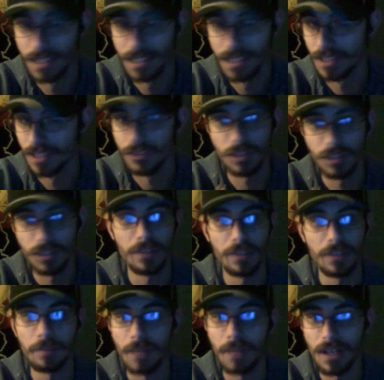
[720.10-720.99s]
just
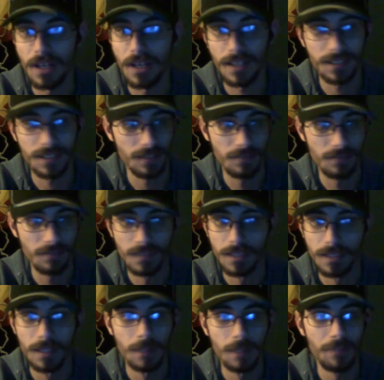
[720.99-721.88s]
build a box and
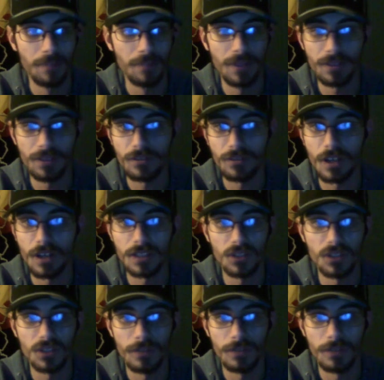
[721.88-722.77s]
build a
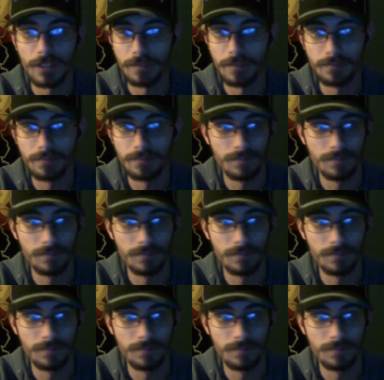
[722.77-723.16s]
crossover and